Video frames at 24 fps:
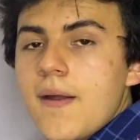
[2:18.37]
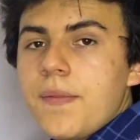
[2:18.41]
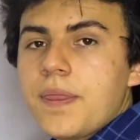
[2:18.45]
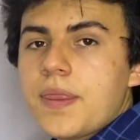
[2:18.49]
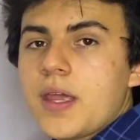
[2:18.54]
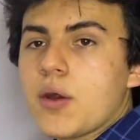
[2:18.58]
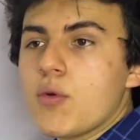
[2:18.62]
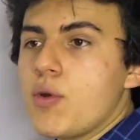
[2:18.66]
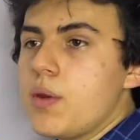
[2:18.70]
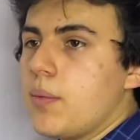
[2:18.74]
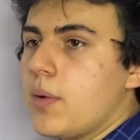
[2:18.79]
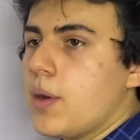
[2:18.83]

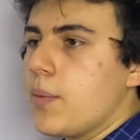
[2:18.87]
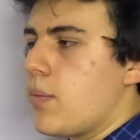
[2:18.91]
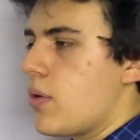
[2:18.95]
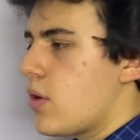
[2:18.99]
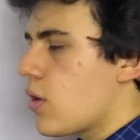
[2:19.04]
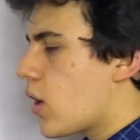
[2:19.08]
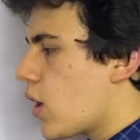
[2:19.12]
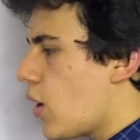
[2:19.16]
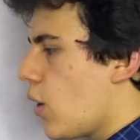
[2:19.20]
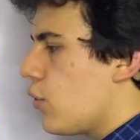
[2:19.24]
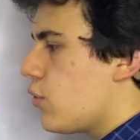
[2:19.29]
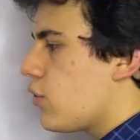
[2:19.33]
And remember,
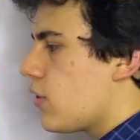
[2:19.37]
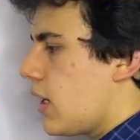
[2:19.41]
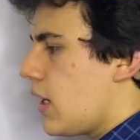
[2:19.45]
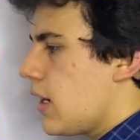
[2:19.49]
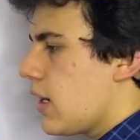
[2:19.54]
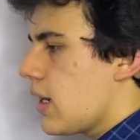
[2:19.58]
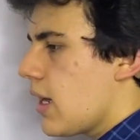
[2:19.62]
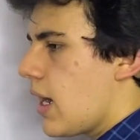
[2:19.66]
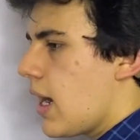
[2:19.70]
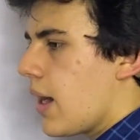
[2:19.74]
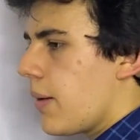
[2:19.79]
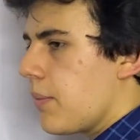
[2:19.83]

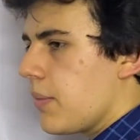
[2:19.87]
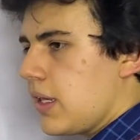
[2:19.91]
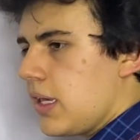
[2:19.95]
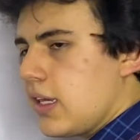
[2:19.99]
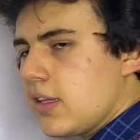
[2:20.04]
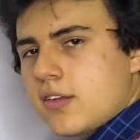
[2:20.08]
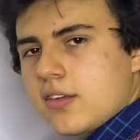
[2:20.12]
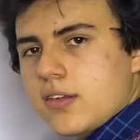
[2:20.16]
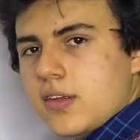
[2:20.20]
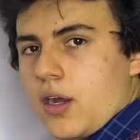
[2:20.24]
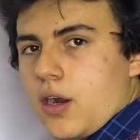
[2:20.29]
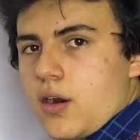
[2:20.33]
cosine, it
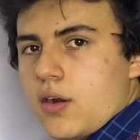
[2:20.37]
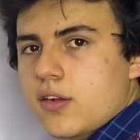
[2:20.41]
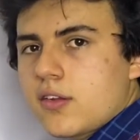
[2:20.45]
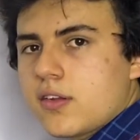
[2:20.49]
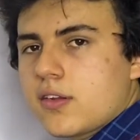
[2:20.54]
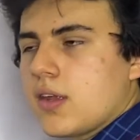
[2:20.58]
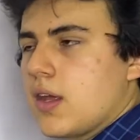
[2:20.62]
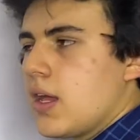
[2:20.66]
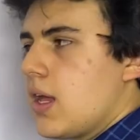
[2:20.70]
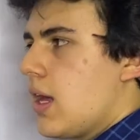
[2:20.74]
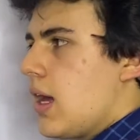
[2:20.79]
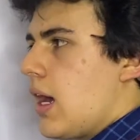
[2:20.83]
starts
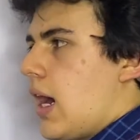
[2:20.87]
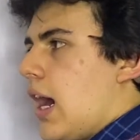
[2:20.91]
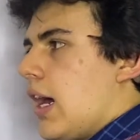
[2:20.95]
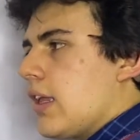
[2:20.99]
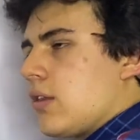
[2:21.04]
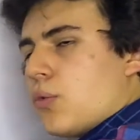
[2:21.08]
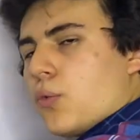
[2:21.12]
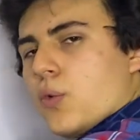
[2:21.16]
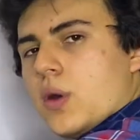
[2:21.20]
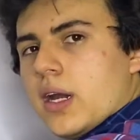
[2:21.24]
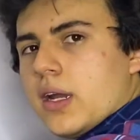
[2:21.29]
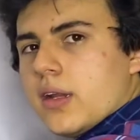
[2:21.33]
at
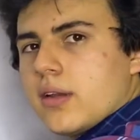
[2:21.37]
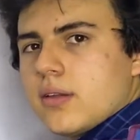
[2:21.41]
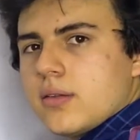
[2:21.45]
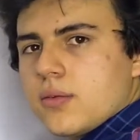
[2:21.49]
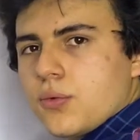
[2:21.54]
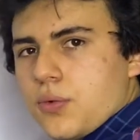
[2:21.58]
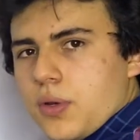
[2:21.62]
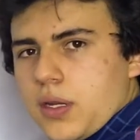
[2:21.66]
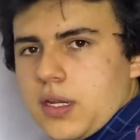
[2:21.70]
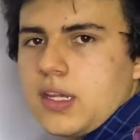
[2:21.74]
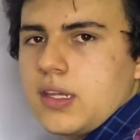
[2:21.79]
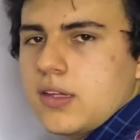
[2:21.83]
1
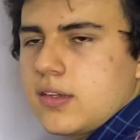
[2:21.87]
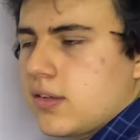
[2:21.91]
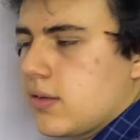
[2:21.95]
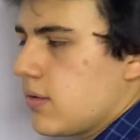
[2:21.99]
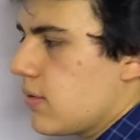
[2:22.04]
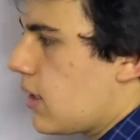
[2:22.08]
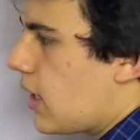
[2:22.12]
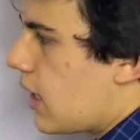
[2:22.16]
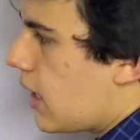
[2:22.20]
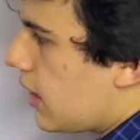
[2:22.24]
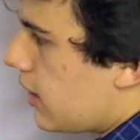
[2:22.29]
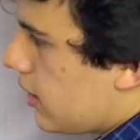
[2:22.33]
when it's
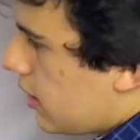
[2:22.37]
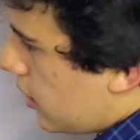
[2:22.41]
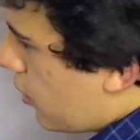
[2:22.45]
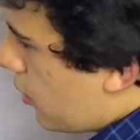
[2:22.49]
in the